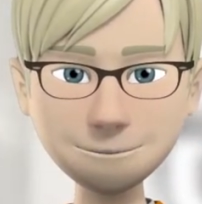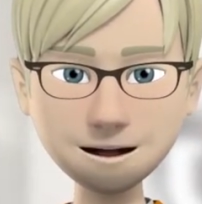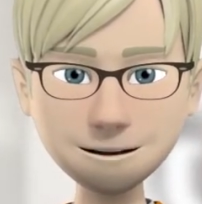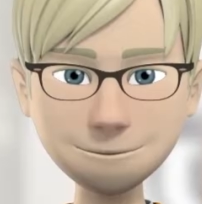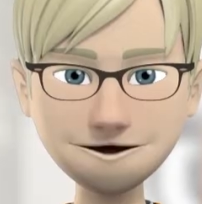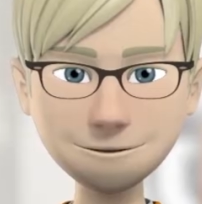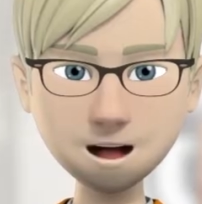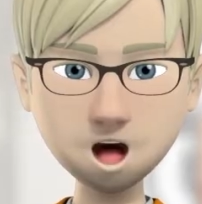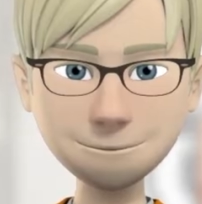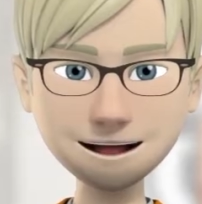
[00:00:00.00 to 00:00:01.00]
or
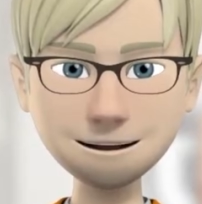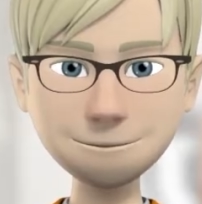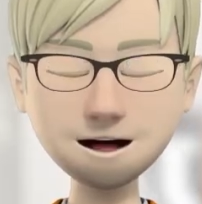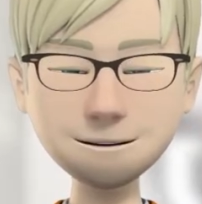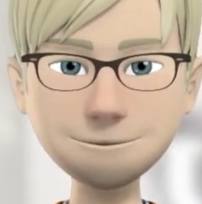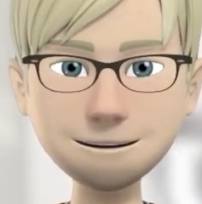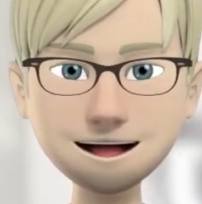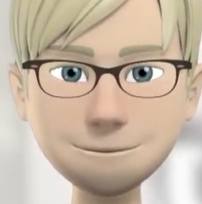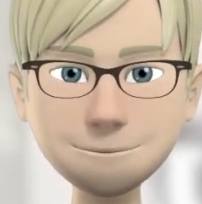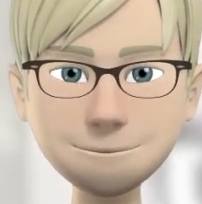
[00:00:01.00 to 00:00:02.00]
protectors on the market.